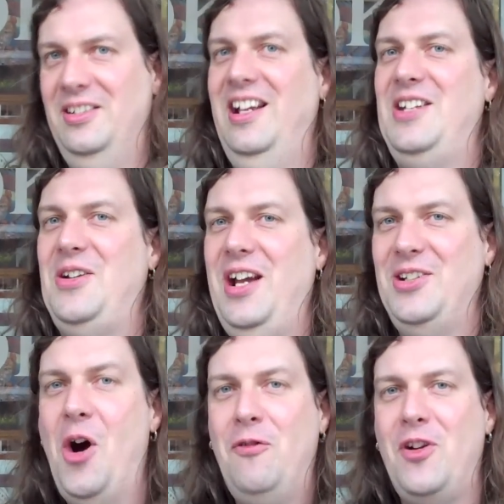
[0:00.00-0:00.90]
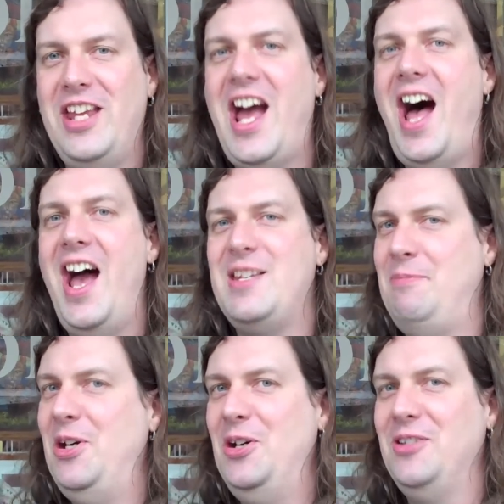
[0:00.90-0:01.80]
Go for the eyes,
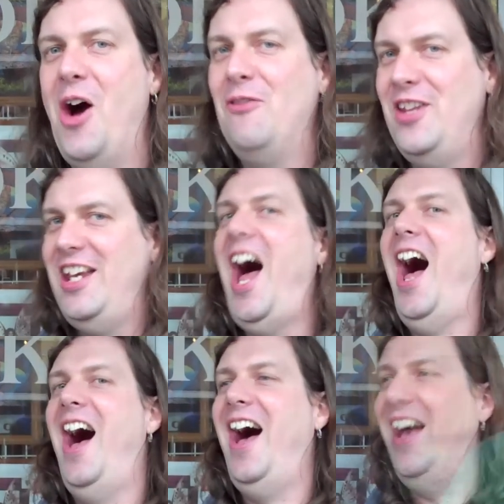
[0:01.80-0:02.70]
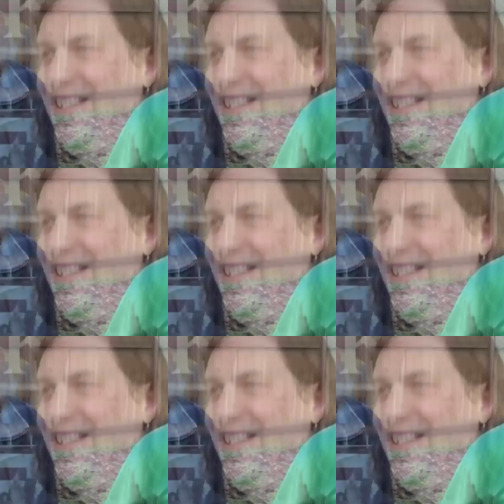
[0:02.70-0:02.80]
Boo! Go for the